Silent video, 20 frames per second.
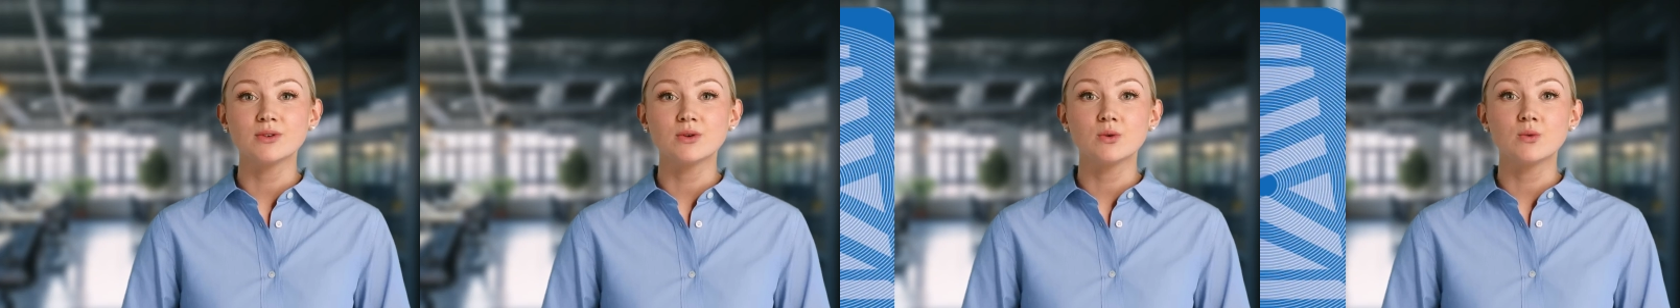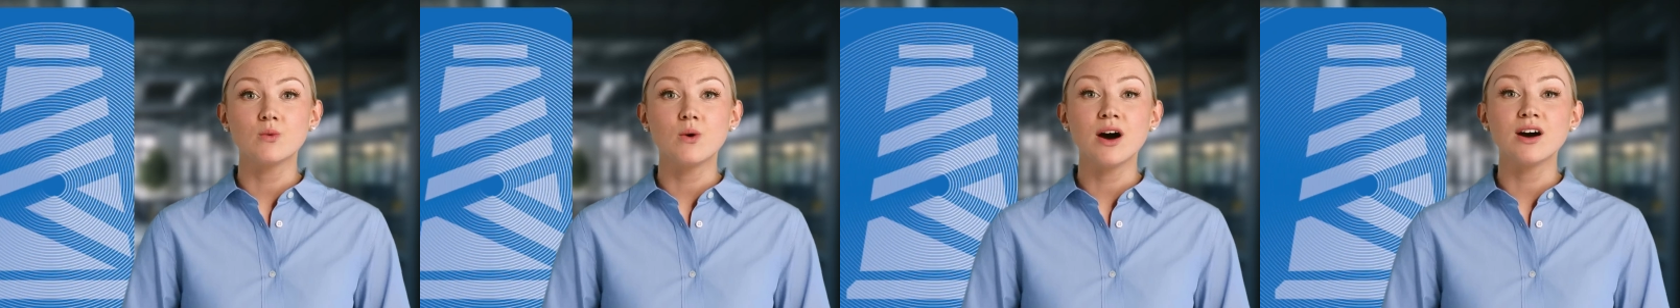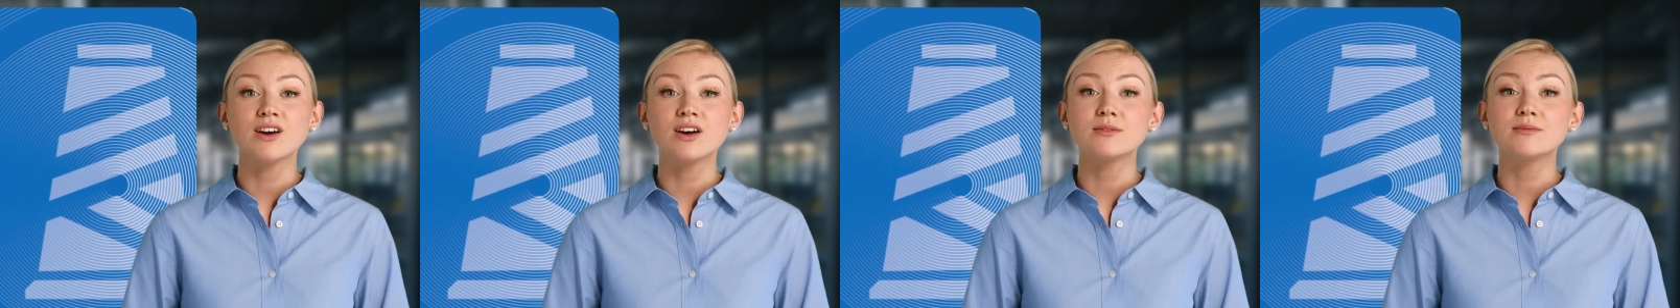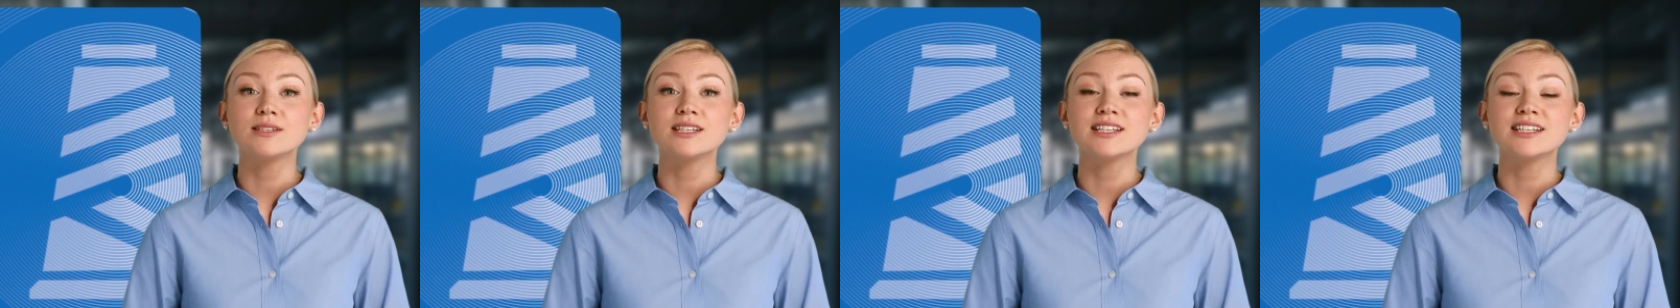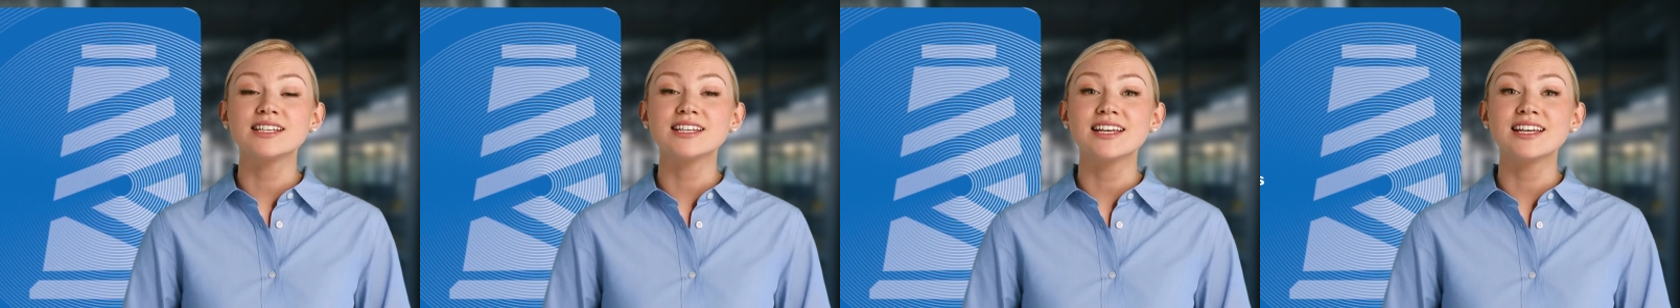Welcome to
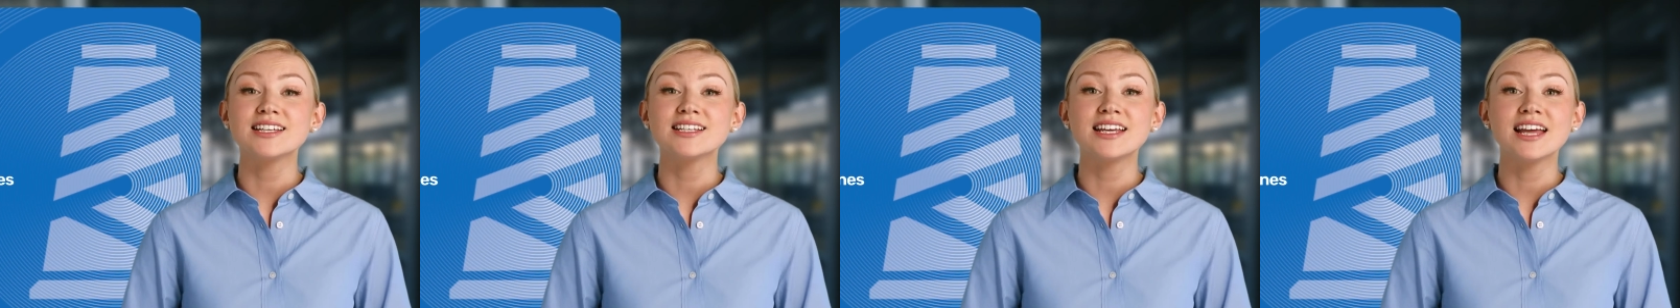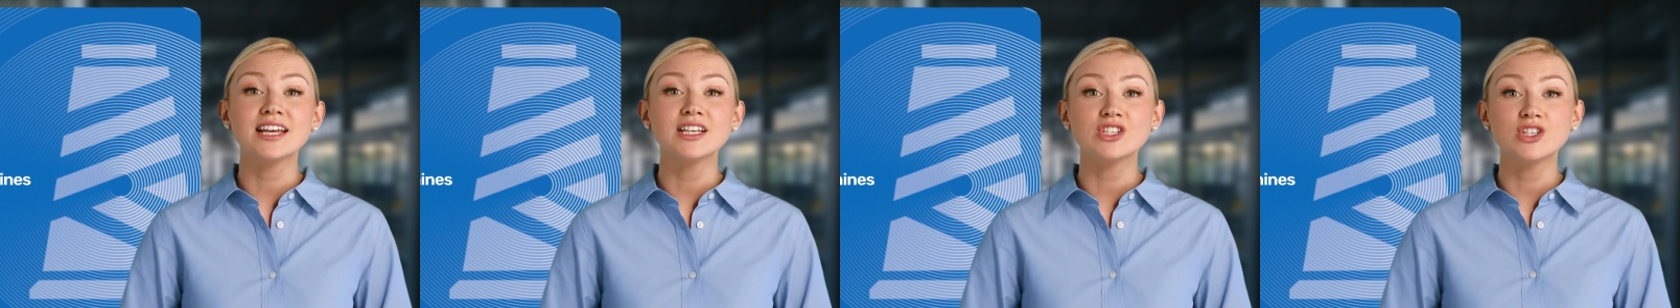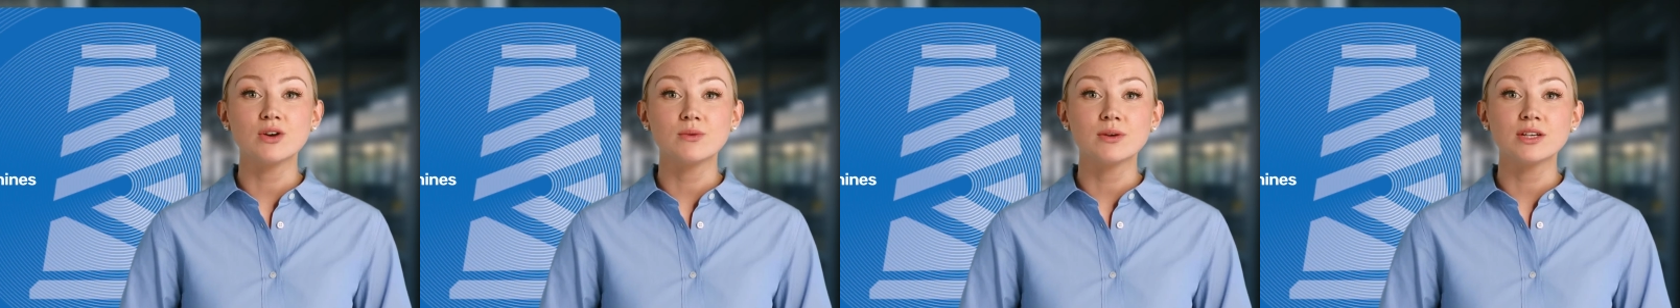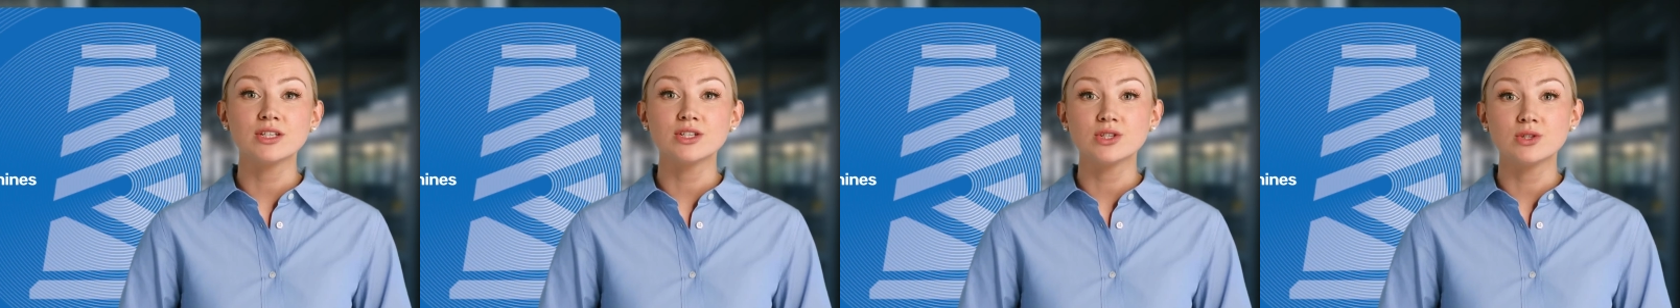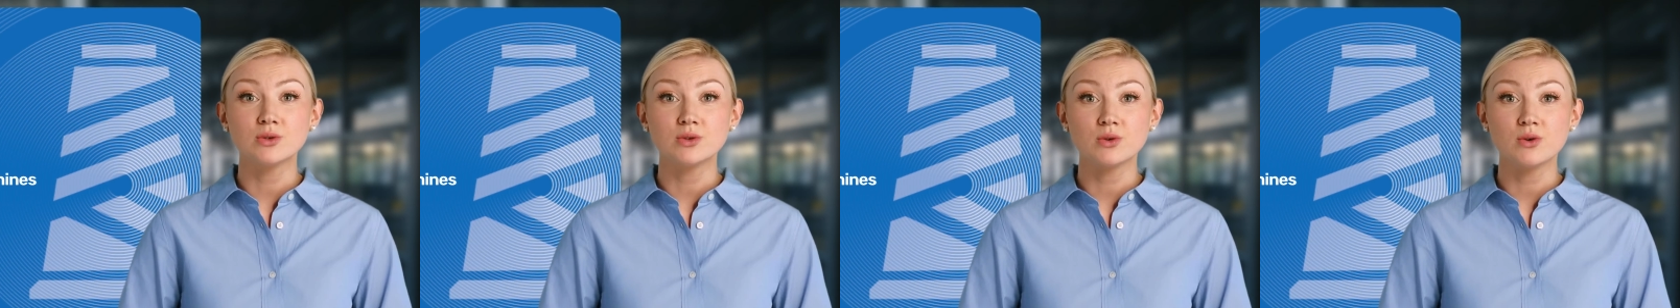ZSK Terminal
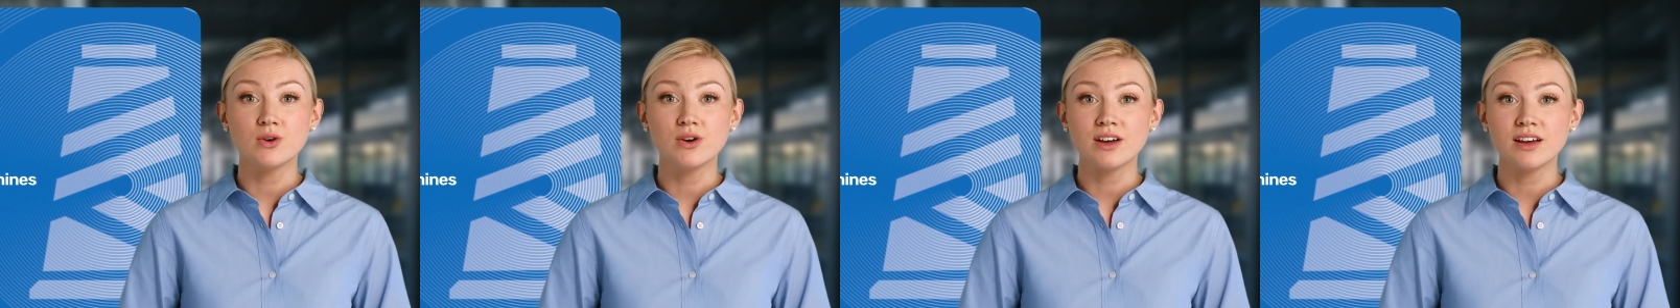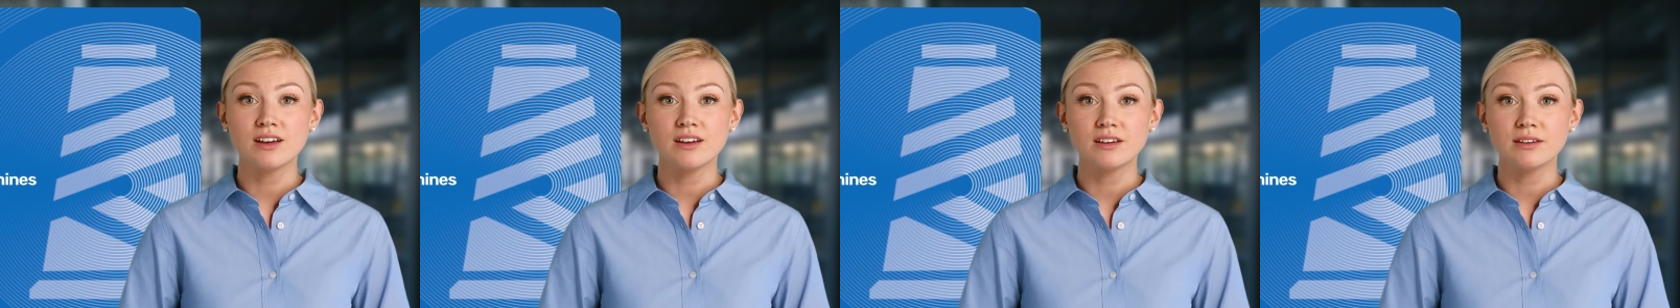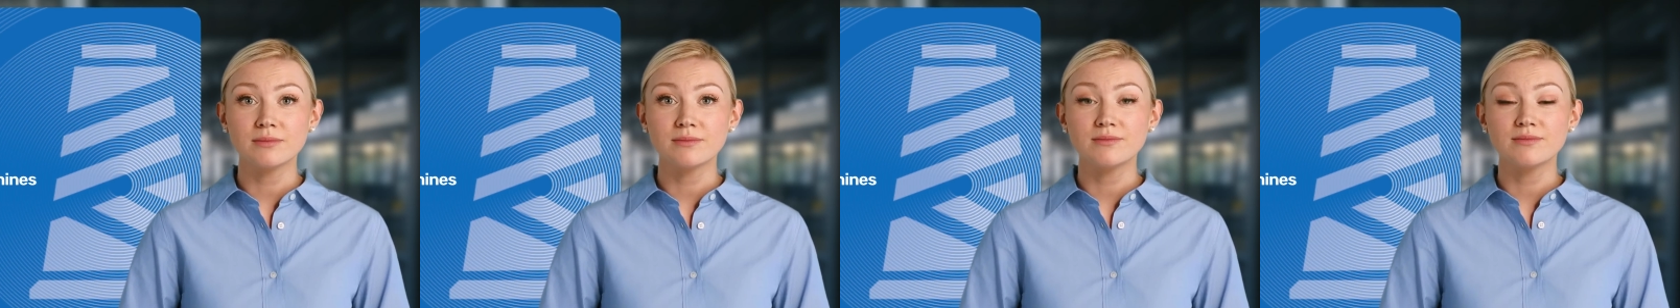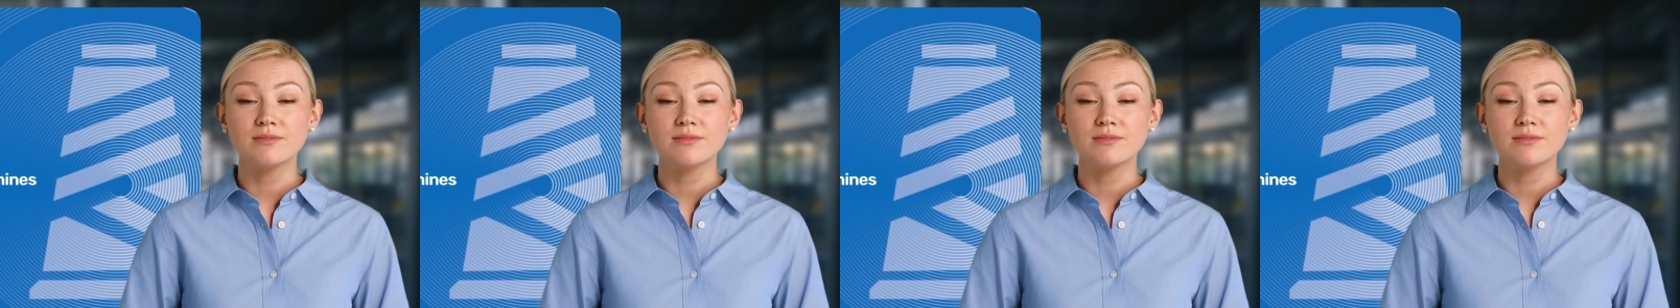tutorial.